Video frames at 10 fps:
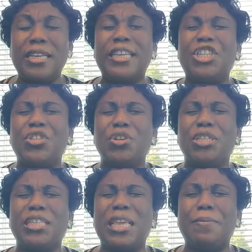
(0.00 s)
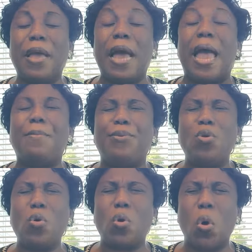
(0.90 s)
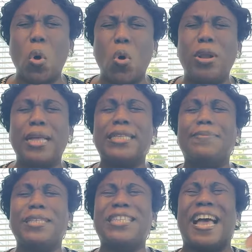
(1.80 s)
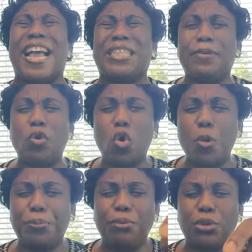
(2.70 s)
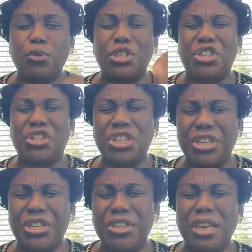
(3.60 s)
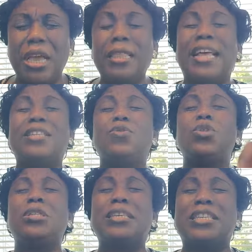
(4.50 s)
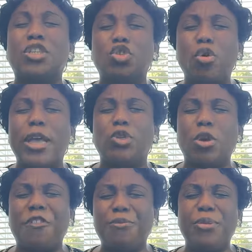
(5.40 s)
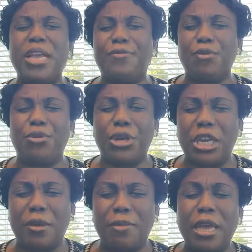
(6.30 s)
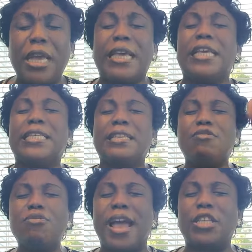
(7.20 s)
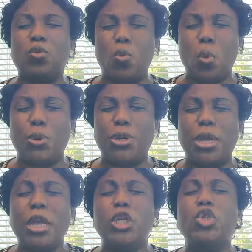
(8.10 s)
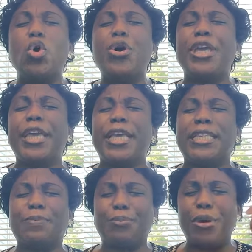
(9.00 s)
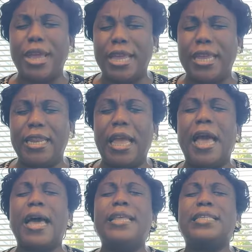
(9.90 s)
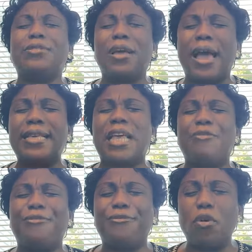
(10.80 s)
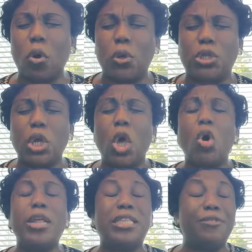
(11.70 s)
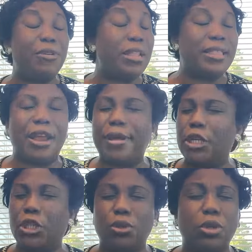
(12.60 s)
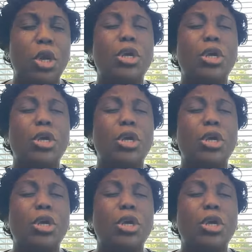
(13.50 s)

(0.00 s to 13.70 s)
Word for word: In Jesus' name, I pray, oh God, that this person's eyes be open to see that this choice you have made for him is the right one. Though he is praying and his eyes are focused on a different direction,